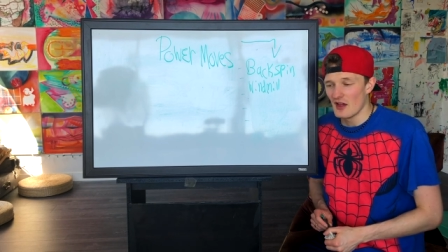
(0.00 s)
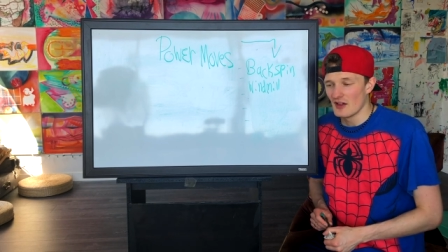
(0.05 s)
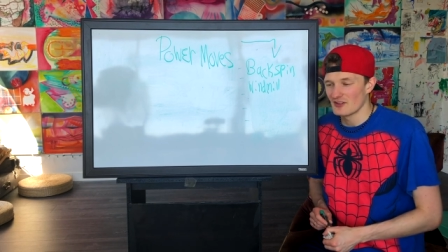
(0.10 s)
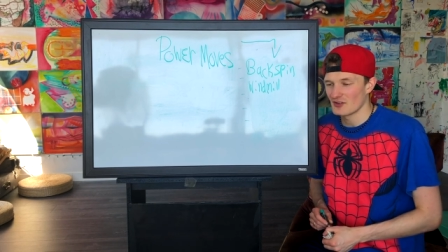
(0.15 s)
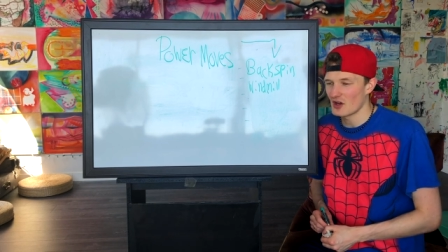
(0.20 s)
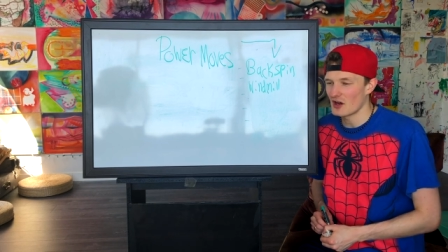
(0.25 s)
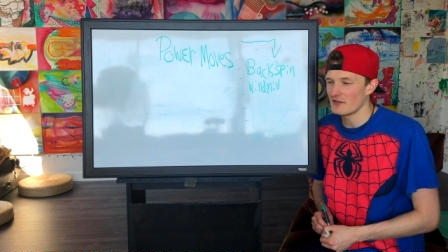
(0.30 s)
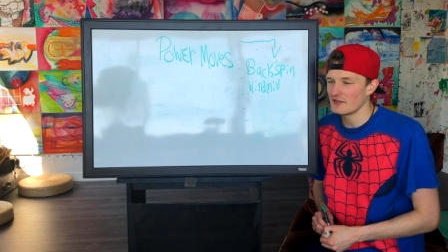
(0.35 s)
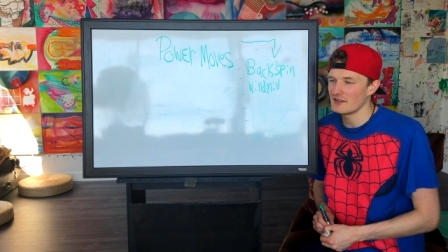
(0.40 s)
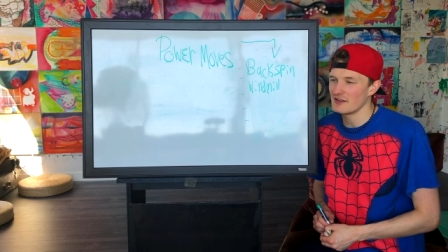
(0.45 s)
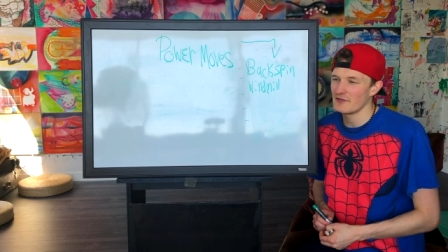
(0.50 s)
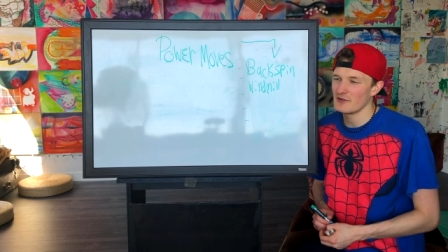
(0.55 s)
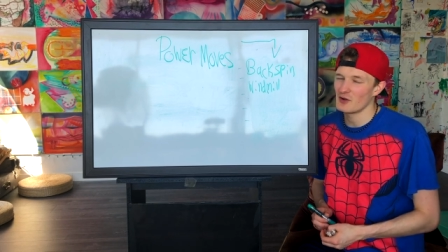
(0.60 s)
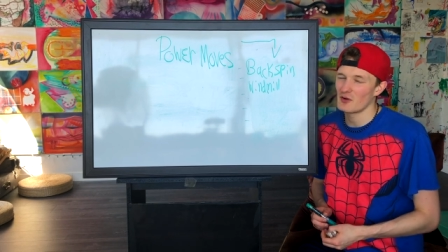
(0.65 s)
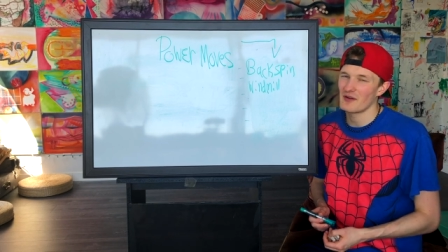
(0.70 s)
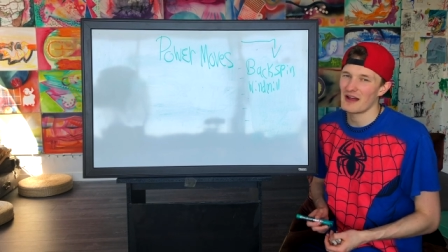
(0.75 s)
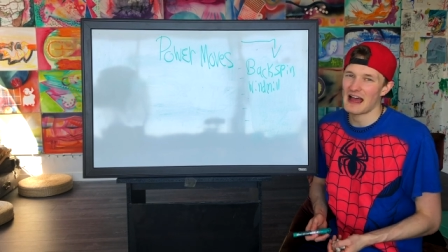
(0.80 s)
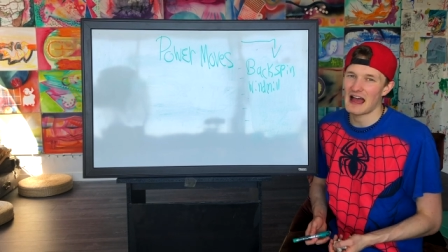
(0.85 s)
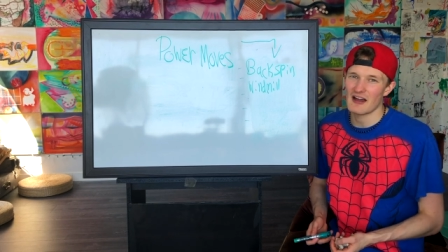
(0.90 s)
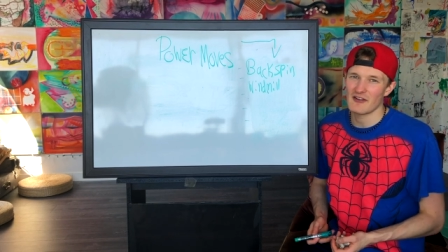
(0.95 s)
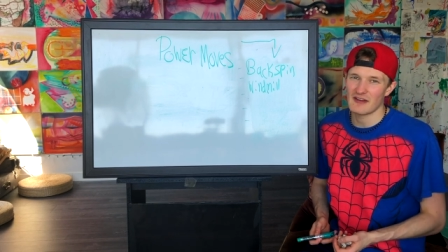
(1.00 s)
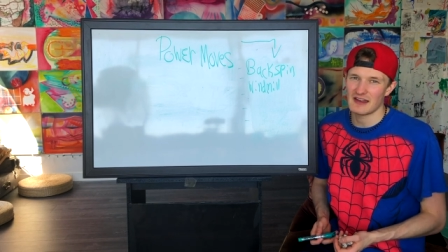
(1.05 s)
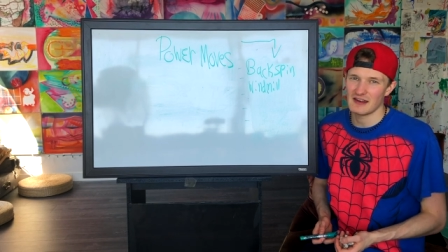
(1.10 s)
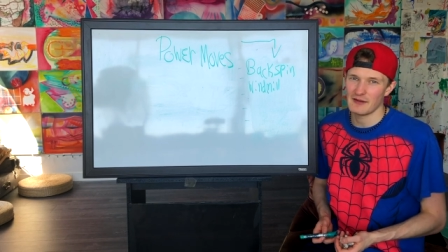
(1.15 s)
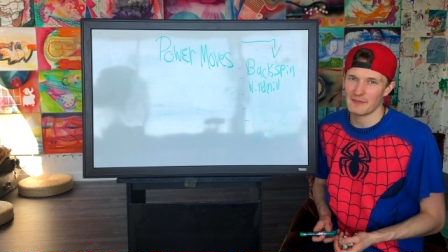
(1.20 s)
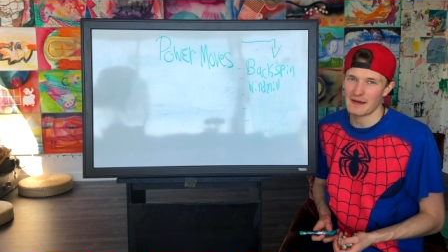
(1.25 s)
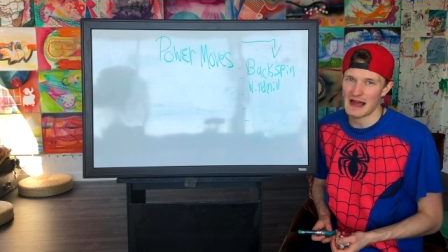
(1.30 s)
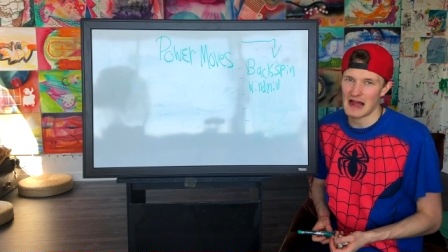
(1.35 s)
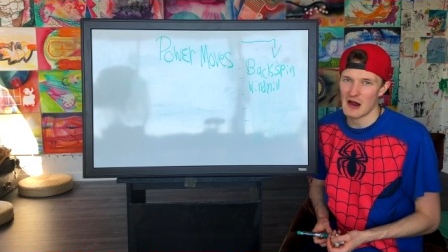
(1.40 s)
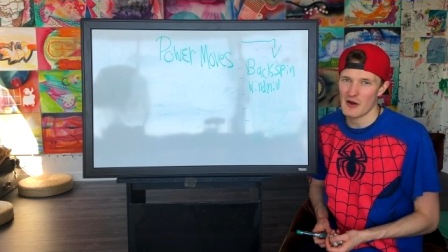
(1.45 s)
So obviously if you don't have
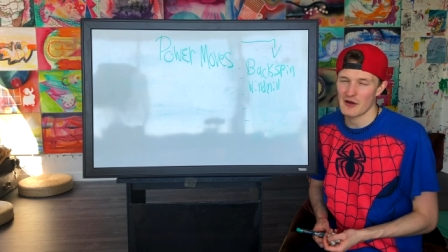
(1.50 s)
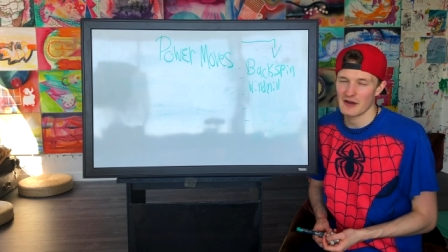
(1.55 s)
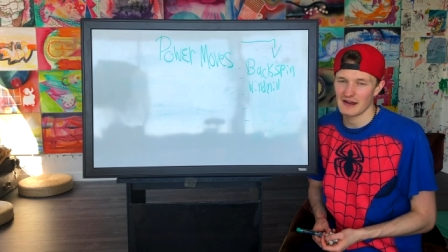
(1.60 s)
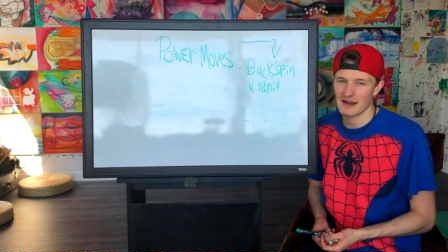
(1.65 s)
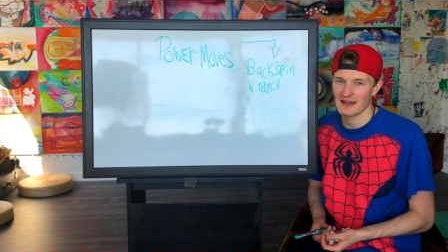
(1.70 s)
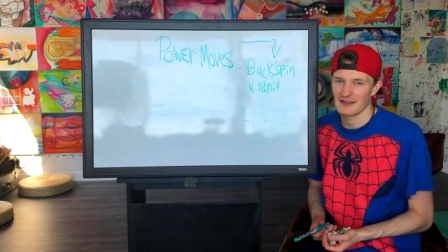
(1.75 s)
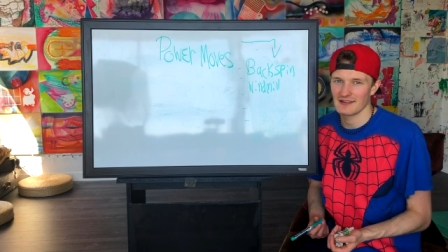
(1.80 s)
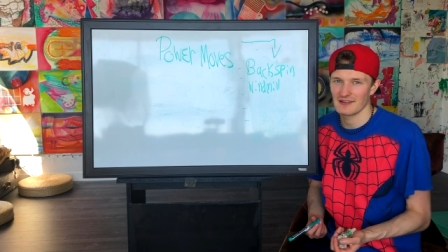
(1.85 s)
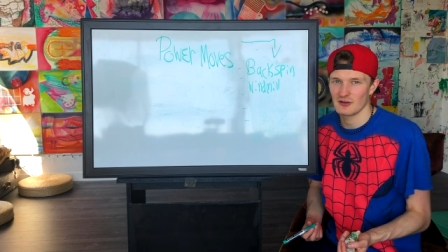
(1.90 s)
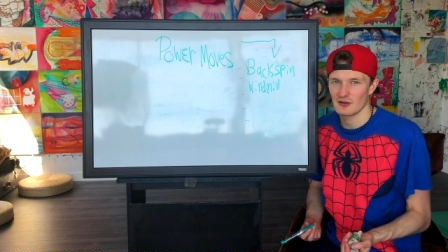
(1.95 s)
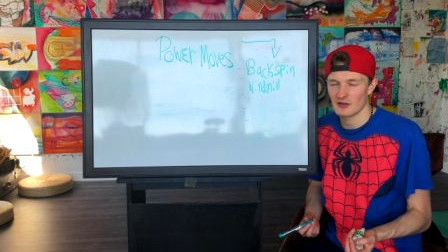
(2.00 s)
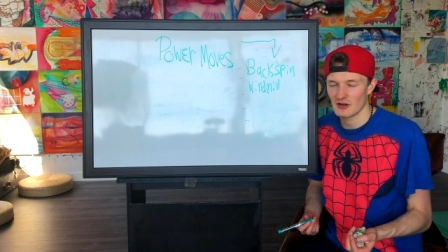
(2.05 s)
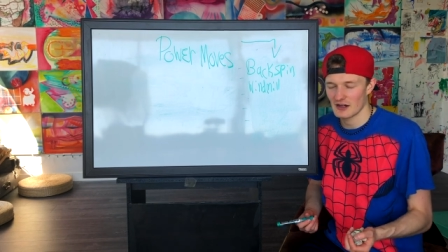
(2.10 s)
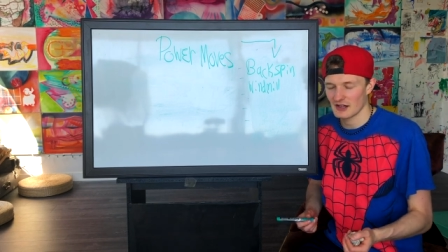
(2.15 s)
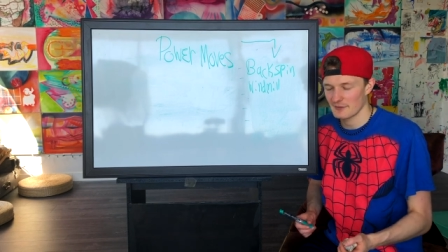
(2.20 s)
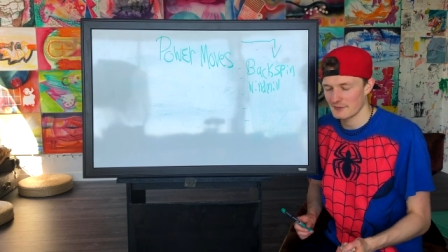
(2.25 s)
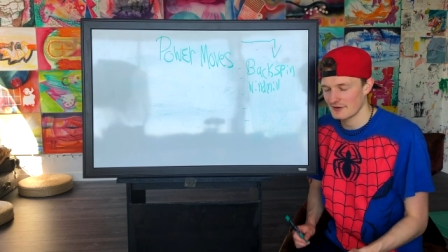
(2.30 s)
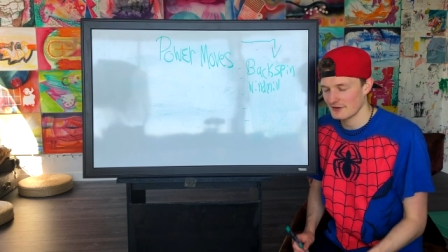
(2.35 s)
any power yet, you're not gonna